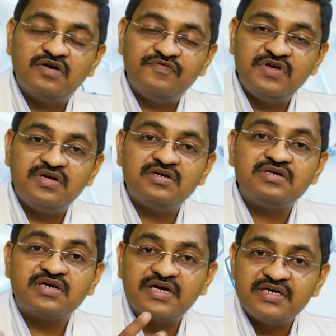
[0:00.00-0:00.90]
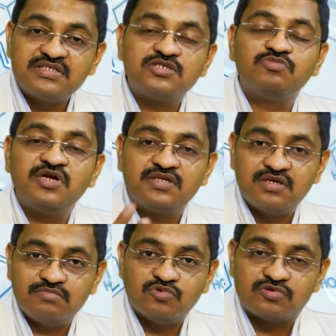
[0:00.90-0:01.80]
We try and stimulate
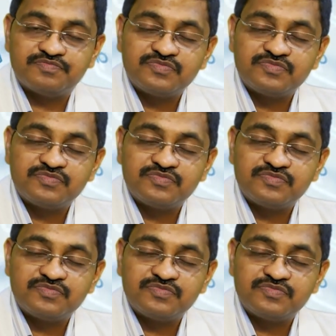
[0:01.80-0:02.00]
them more.